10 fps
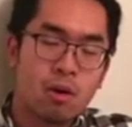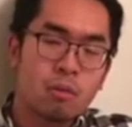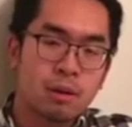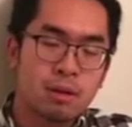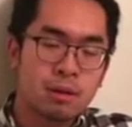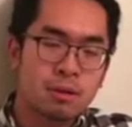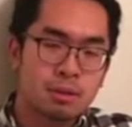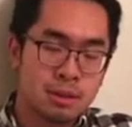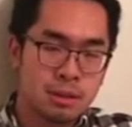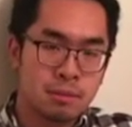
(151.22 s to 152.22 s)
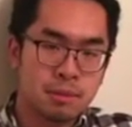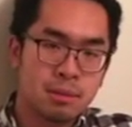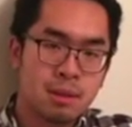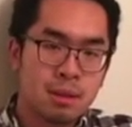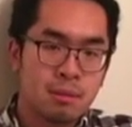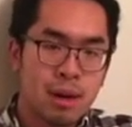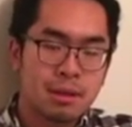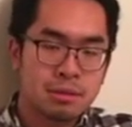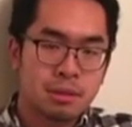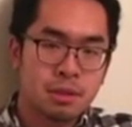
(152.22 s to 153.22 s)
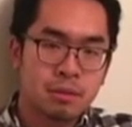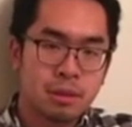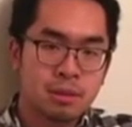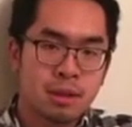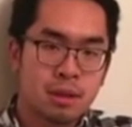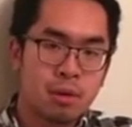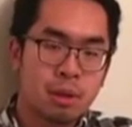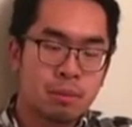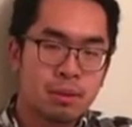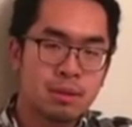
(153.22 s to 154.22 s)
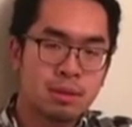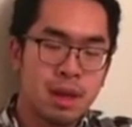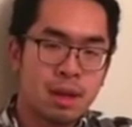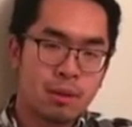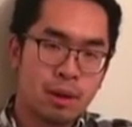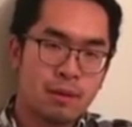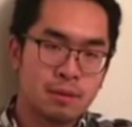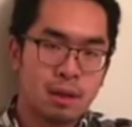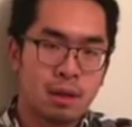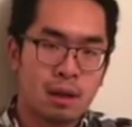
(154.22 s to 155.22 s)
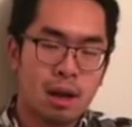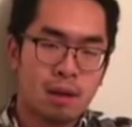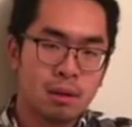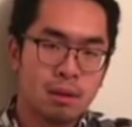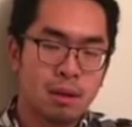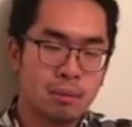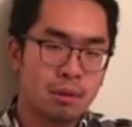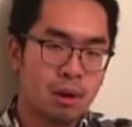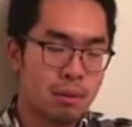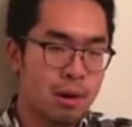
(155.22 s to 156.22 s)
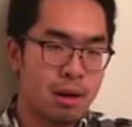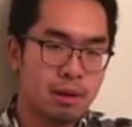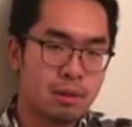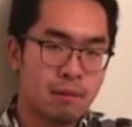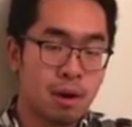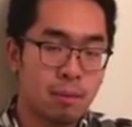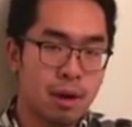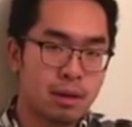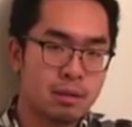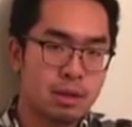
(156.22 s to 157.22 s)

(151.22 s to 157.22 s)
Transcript: open-closed systems, brass instruments can only produce standing waves on odd-numbered harmonics of the harmonic